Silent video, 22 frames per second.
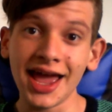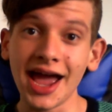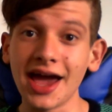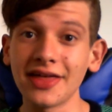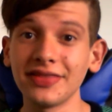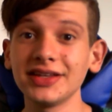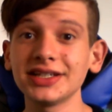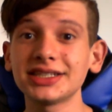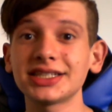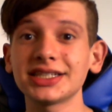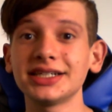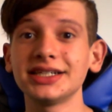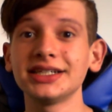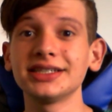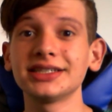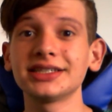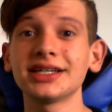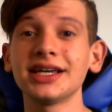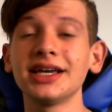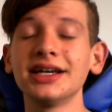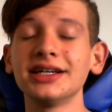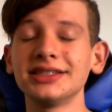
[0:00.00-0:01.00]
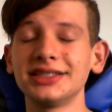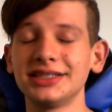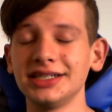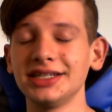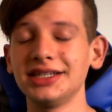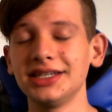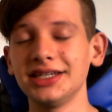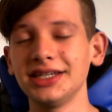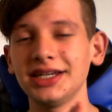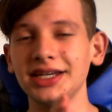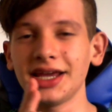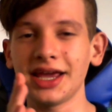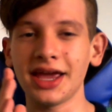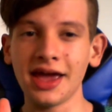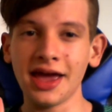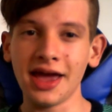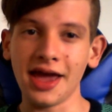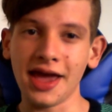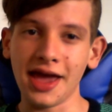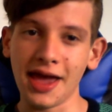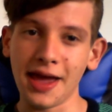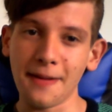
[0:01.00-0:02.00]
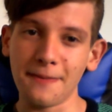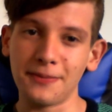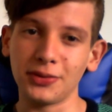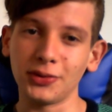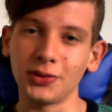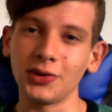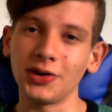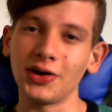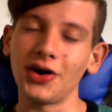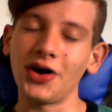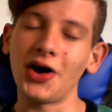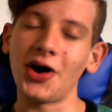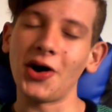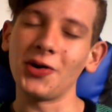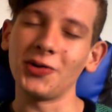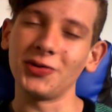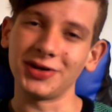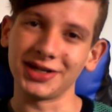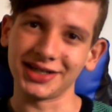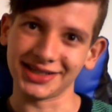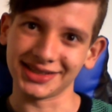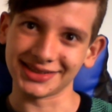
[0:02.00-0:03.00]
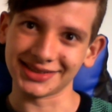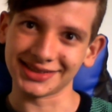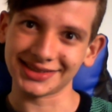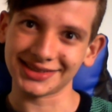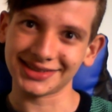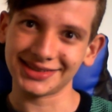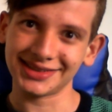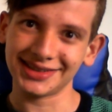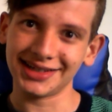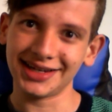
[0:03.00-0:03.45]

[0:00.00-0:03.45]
And this is Sydney Airport Holdings,